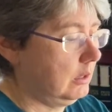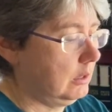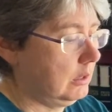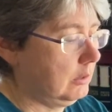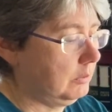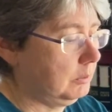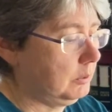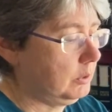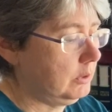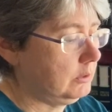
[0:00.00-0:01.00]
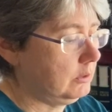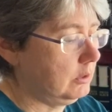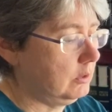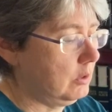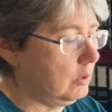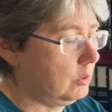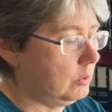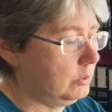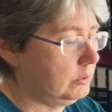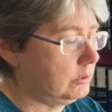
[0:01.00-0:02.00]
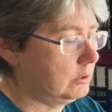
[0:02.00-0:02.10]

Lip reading: and we put the nose